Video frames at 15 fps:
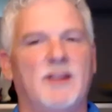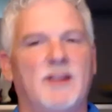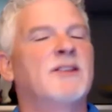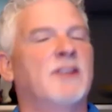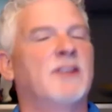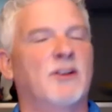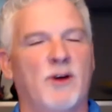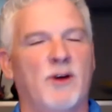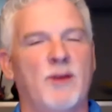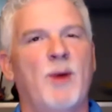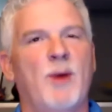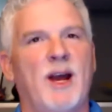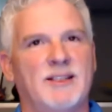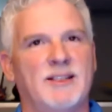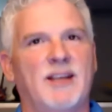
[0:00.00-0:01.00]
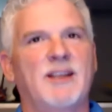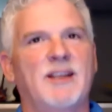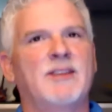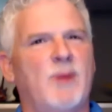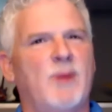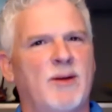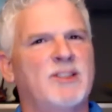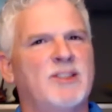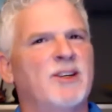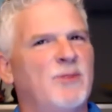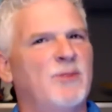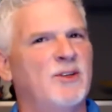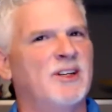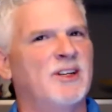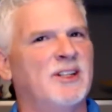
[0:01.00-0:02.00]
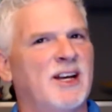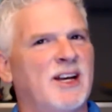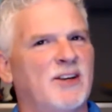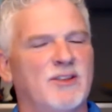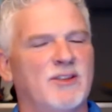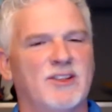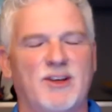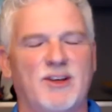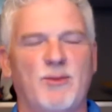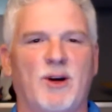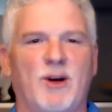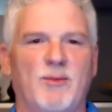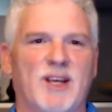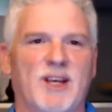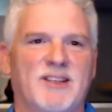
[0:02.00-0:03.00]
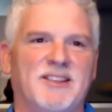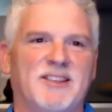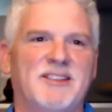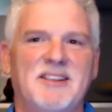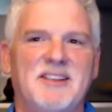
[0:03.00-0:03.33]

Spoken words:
that's a great pastime. That's probably something you did a lot over the summer, I'm guessing.